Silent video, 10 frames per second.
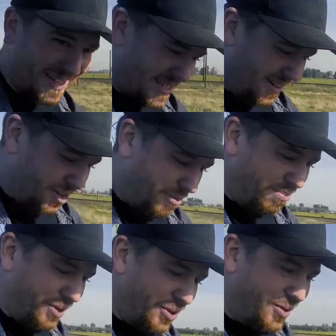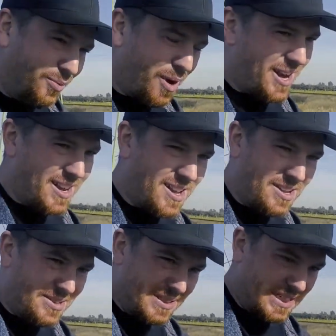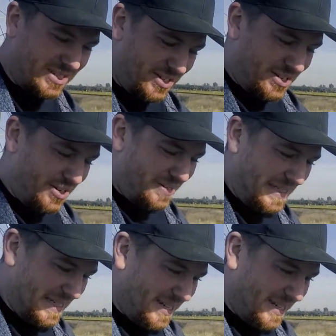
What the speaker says: is a little blue right now, so